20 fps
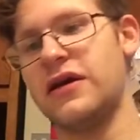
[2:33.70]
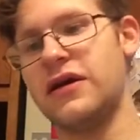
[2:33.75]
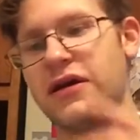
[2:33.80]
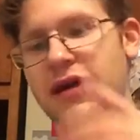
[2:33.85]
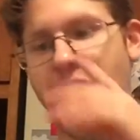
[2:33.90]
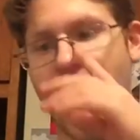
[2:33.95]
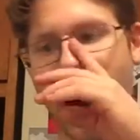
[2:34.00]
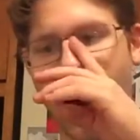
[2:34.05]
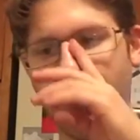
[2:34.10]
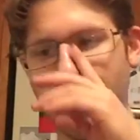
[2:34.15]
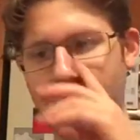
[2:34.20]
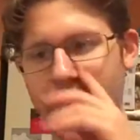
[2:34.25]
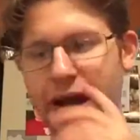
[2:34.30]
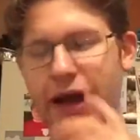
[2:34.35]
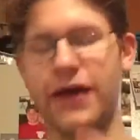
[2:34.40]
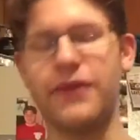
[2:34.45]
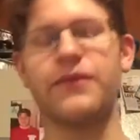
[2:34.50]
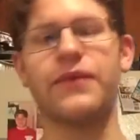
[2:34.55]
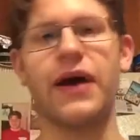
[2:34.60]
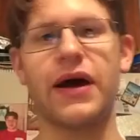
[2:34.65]
Now they're
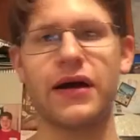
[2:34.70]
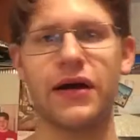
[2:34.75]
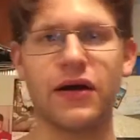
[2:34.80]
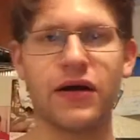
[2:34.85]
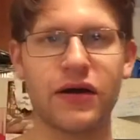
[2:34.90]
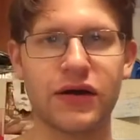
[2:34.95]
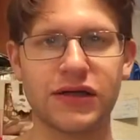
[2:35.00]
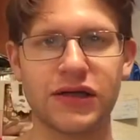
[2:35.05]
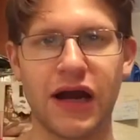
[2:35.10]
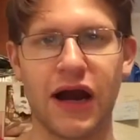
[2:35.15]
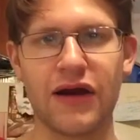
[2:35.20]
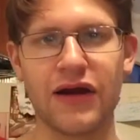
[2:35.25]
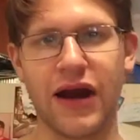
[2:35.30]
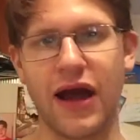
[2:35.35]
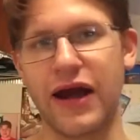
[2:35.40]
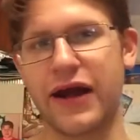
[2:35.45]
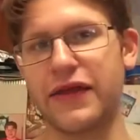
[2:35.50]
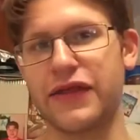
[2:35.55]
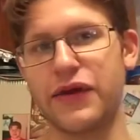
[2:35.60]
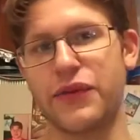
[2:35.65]
getting better,
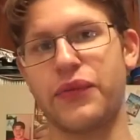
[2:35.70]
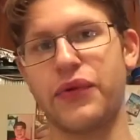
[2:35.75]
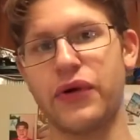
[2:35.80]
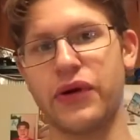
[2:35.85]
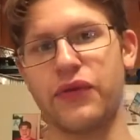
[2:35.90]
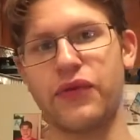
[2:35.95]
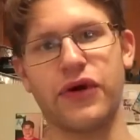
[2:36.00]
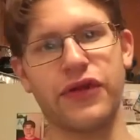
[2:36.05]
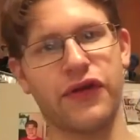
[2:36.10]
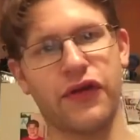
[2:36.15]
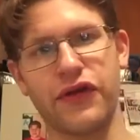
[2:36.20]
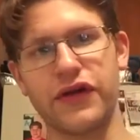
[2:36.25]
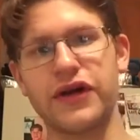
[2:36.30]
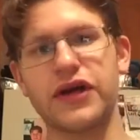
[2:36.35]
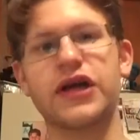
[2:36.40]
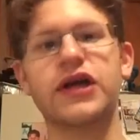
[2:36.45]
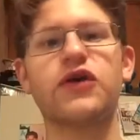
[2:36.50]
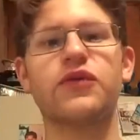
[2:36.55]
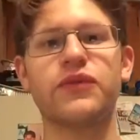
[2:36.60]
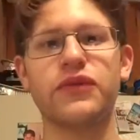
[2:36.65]
Saranac, and they're putting, with all the
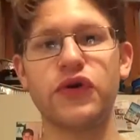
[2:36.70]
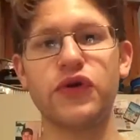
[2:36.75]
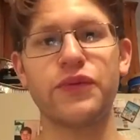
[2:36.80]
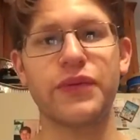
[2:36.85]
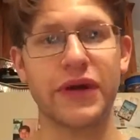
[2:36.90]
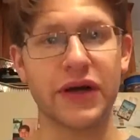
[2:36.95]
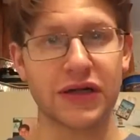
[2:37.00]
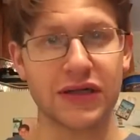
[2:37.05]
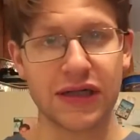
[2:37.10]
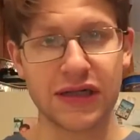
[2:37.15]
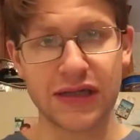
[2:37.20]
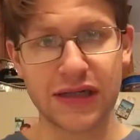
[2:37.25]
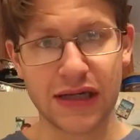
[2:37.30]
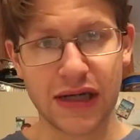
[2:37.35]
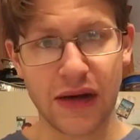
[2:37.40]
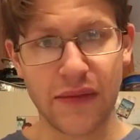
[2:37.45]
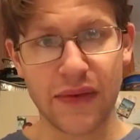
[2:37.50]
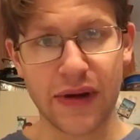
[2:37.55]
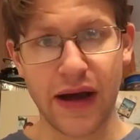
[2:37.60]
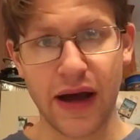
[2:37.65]
new beers I see
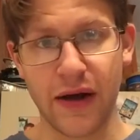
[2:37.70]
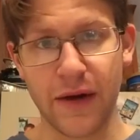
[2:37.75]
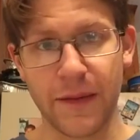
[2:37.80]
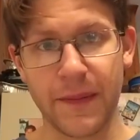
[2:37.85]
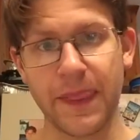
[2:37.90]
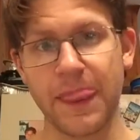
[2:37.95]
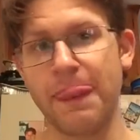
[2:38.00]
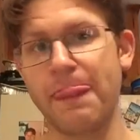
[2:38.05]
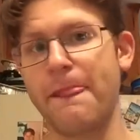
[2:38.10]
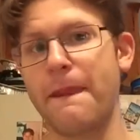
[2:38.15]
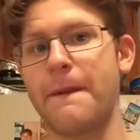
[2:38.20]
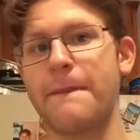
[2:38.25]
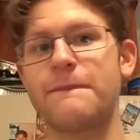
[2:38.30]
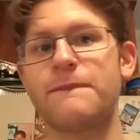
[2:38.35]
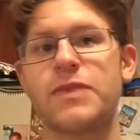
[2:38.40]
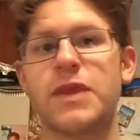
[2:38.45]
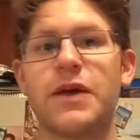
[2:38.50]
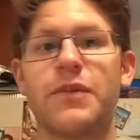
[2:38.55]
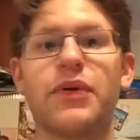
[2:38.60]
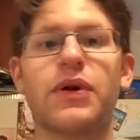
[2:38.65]
coming out,
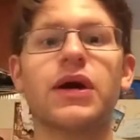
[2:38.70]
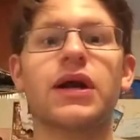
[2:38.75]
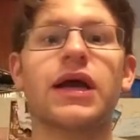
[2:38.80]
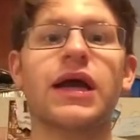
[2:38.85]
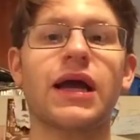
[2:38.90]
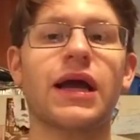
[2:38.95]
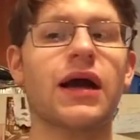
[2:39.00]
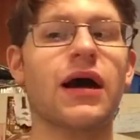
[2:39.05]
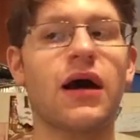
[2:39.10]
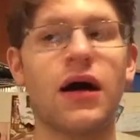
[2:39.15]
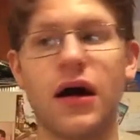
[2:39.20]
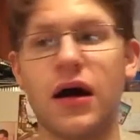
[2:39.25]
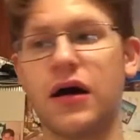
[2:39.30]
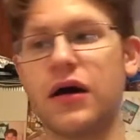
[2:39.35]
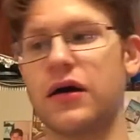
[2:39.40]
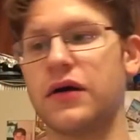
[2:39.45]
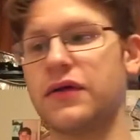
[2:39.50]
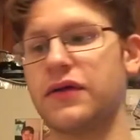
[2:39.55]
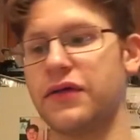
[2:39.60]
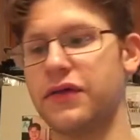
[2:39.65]
they're putting
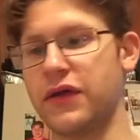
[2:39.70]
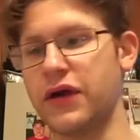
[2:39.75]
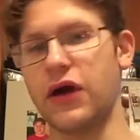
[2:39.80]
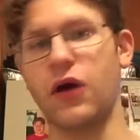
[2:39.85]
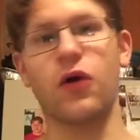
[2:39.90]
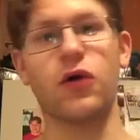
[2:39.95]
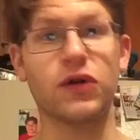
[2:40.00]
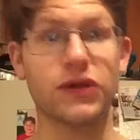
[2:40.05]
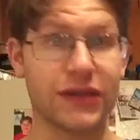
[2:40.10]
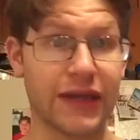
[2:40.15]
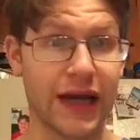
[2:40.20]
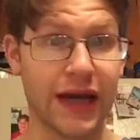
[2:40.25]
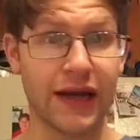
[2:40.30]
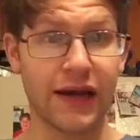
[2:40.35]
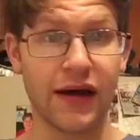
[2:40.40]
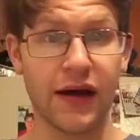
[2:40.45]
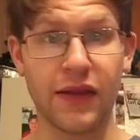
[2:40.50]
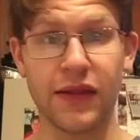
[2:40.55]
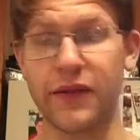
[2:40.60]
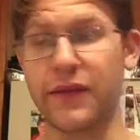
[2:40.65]
the whole
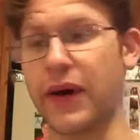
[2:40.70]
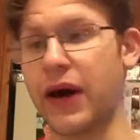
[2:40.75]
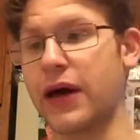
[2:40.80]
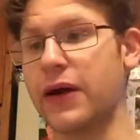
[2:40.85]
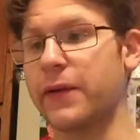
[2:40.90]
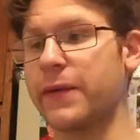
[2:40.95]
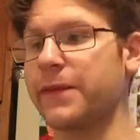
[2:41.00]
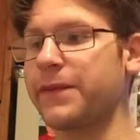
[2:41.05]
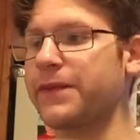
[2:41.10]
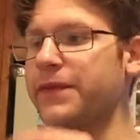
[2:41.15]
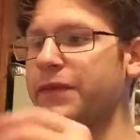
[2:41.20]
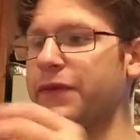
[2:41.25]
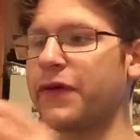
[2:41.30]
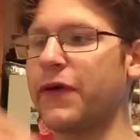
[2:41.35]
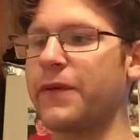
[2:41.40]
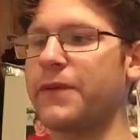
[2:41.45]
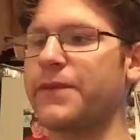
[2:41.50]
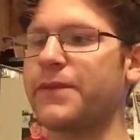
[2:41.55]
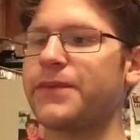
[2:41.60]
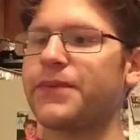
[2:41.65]
date on the bottle.
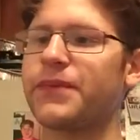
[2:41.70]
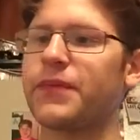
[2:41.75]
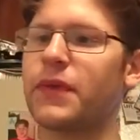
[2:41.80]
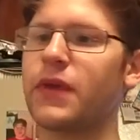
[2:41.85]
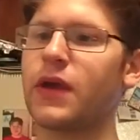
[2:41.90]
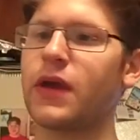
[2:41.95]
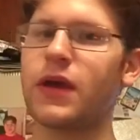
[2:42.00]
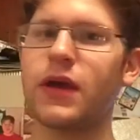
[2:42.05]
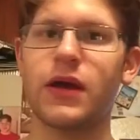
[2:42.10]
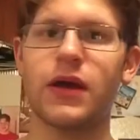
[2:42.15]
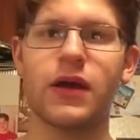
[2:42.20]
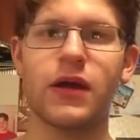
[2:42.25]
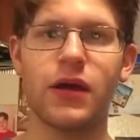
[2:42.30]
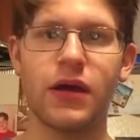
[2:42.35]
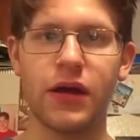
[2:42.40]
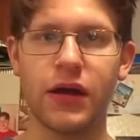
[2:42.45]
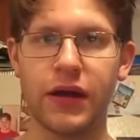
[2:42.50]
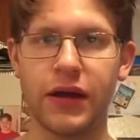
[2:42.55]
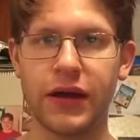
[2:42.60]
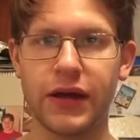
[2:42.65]
So
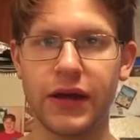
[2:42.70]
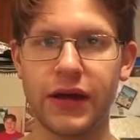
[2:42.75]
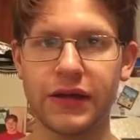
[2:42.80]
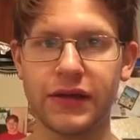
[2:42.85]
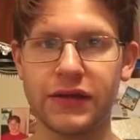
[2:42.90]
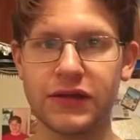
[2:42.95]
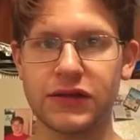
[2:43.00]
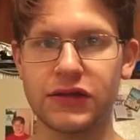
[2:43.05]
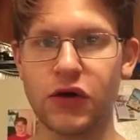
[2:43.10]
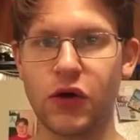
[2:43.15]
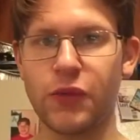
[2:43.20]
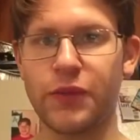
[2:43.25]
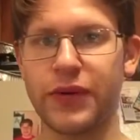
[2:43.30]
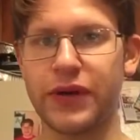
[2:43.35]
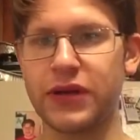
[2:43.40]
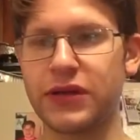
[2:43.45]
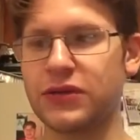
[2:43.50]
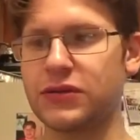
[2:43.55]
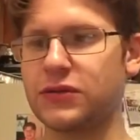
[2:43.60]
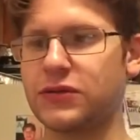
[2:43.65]
get this
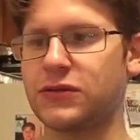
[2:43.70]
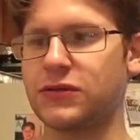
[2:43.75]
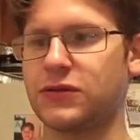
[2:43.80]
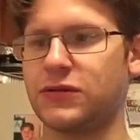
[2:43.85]
open.